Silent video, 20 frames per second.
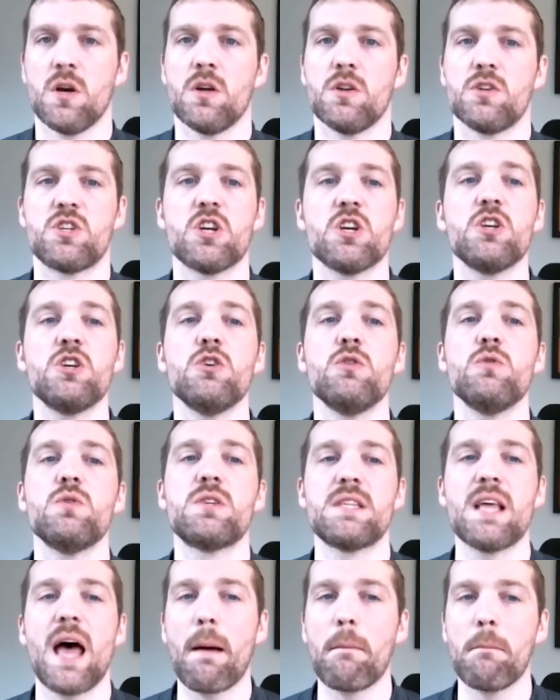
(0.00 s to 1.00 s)
to use
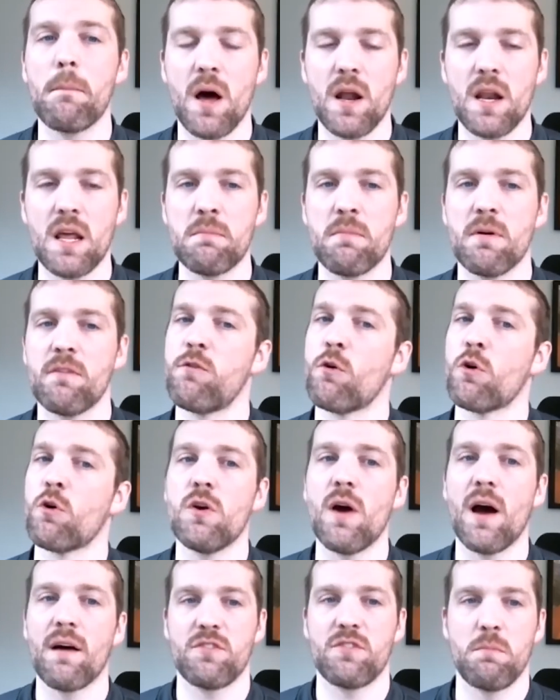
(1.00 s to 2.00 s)
that money before you
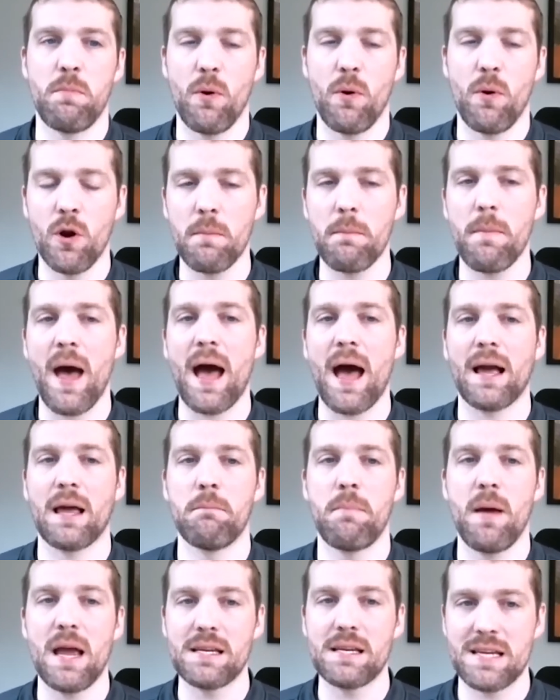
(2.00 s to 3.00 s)
have to put it back and
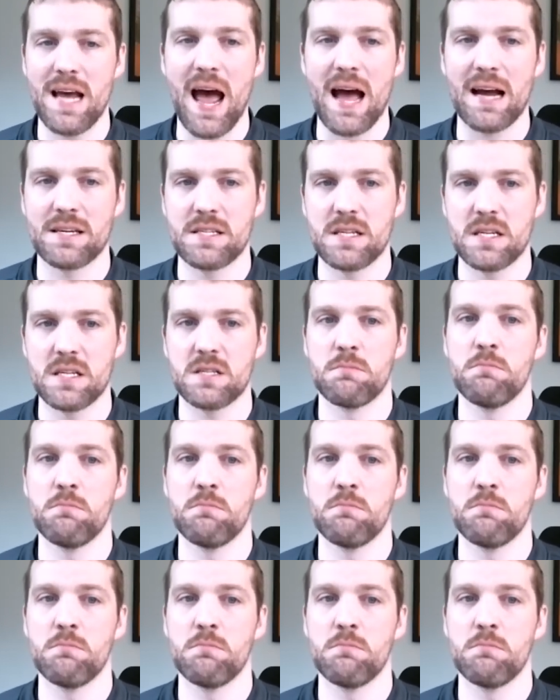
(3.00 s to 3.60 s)
pay taxes.